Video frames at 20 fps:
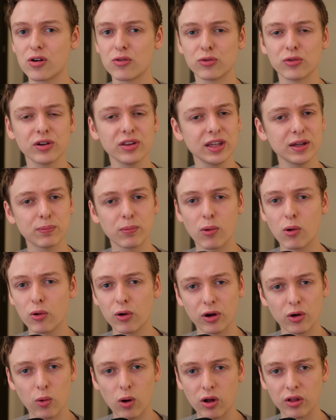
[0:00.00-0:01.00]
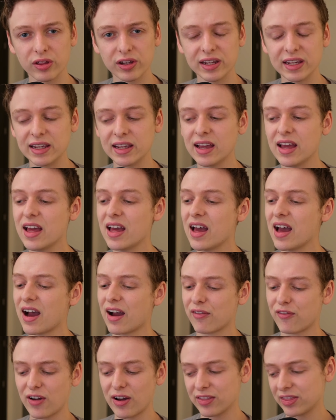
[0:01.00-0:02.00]
really poor quality. I
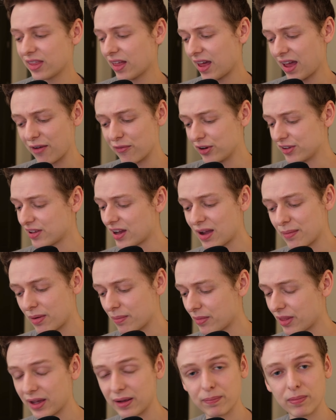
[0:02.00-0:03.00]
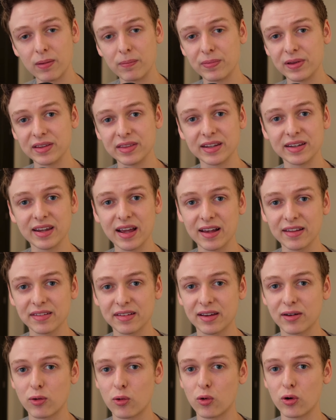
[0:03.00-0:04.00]
found that every time I'm like bumping the desk
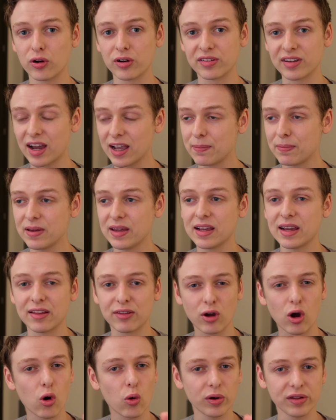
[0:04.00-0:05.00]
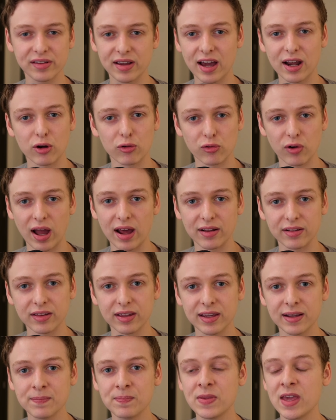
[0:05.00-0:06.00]
or typing, it's always kind of
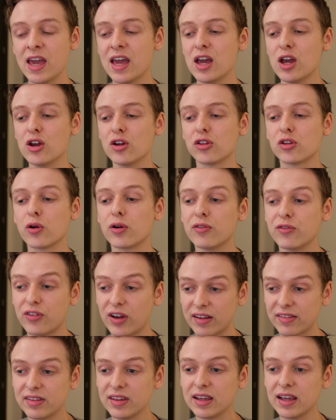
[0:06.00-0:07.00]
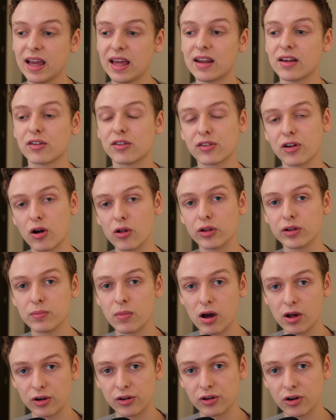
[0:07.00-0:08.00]
rattling. So investing in a solid
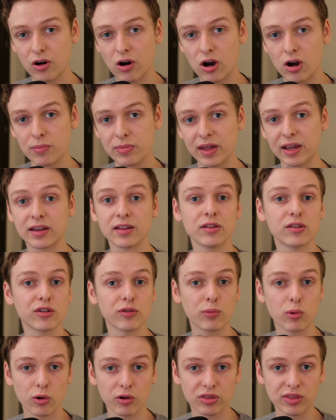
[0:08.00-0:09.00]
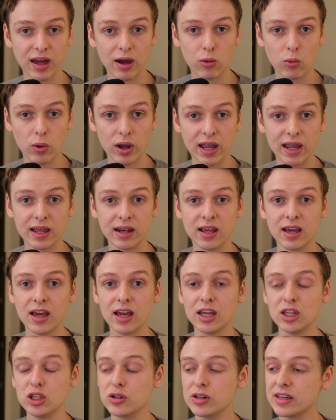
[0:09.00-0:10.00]
monitor arm that can support that weight,
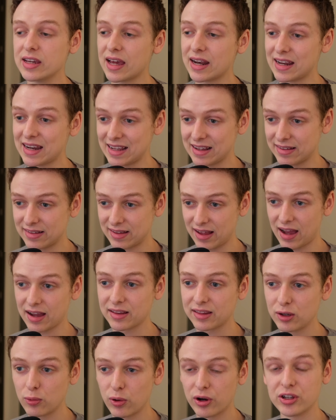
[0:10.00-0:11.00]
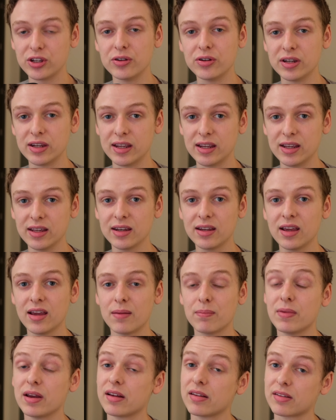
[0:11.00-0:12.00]
you can get it exactly where you need,
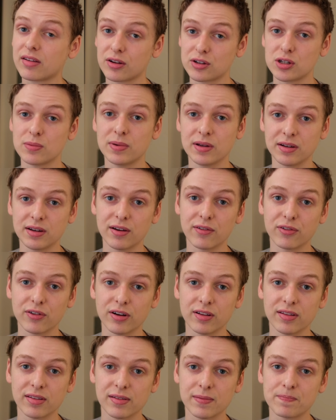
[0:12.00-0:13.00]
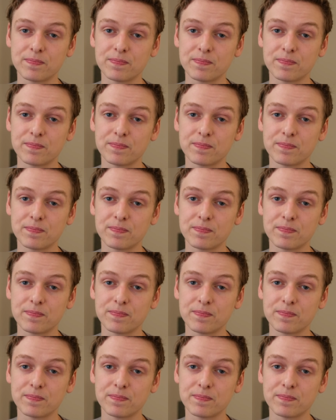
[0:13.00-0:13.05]
makes such a big difference.